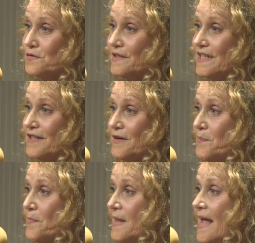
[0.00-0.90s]
career.
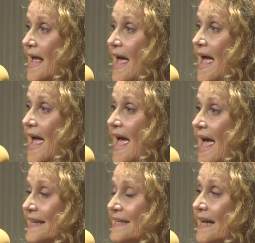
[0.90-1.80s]

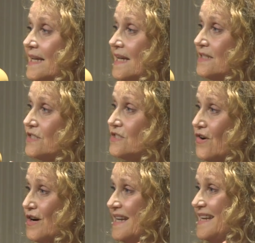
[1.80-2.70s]
And yet it
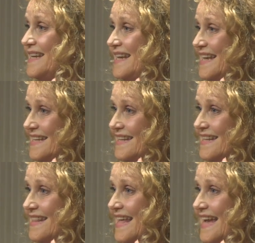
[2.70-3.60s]
started again,
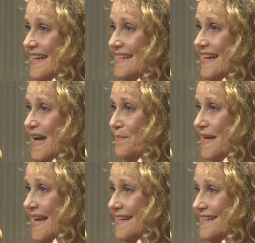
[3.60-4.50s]
that I'm
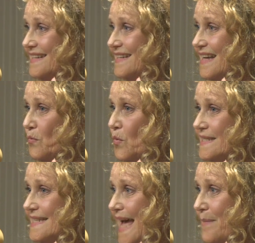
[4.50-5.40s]
not,
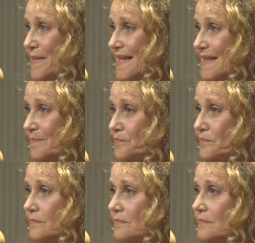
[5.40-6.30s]
what's happening?
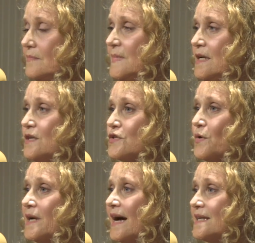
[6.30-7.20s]

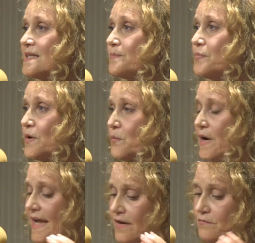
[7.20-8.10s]
So I got to the point
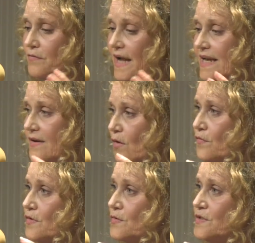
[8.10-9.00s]
where I had read
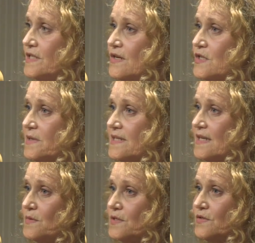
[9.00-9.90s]
over those years, because
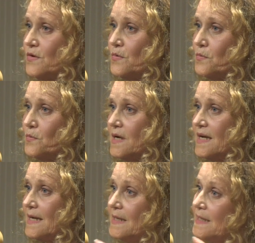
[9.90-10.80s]
I was so
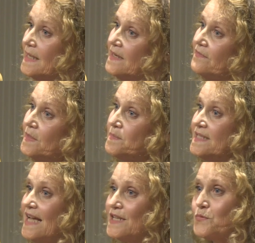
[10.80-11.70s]
uh, kind of
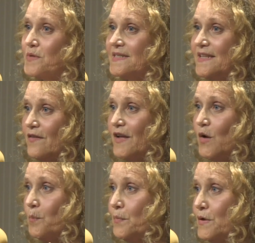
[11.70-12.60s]
obsessed with
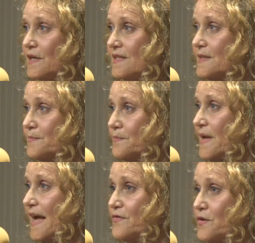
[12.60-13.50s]
self-help books,
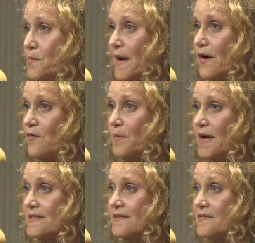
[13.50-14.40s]
after The Power of
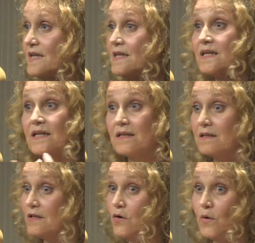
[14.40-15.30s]
Positive Thinking
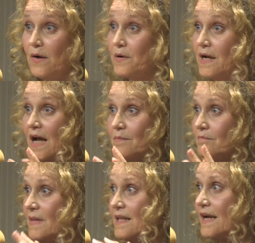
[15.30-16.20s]
and, you know, how it
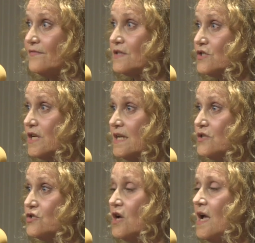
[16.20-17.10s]
got my life to
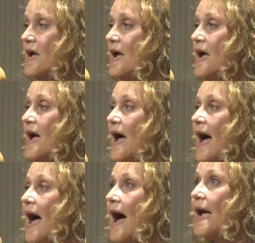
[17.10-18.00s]
change.
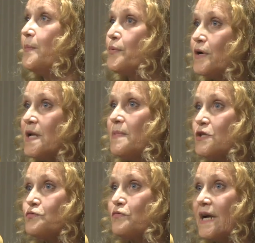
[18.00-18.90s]
I pretty
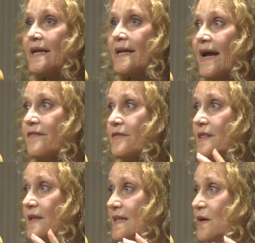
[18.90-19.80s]
much read
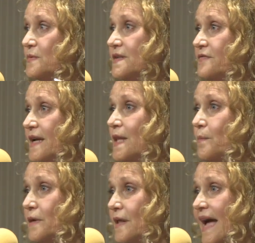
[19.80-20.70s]
everything that was
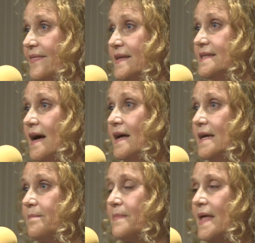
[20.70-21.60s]
available at the
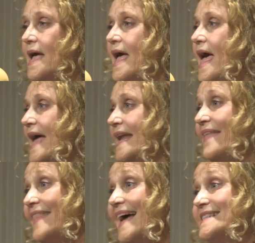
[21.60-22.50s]
time. And
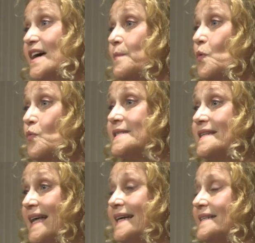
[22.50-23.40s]
at that time, it
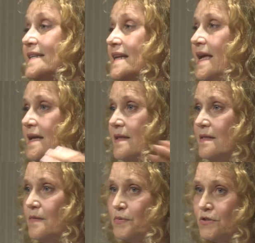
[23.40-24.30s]
wasn't like today.
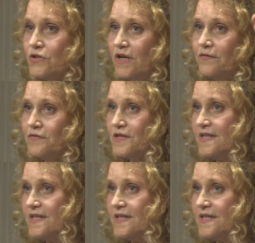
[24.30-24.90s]
The bookshelf for